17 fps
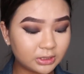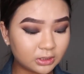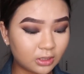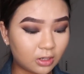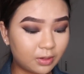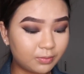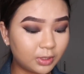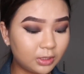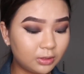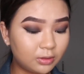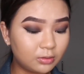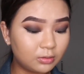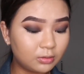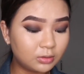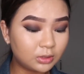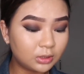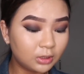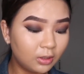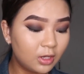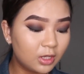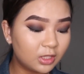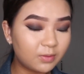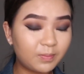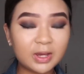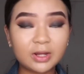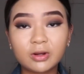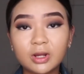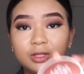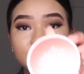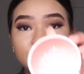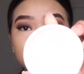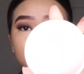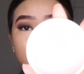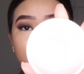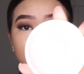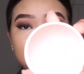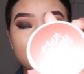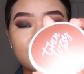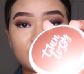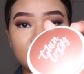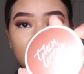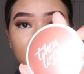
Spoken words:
so I'm going to use the powder I used to set my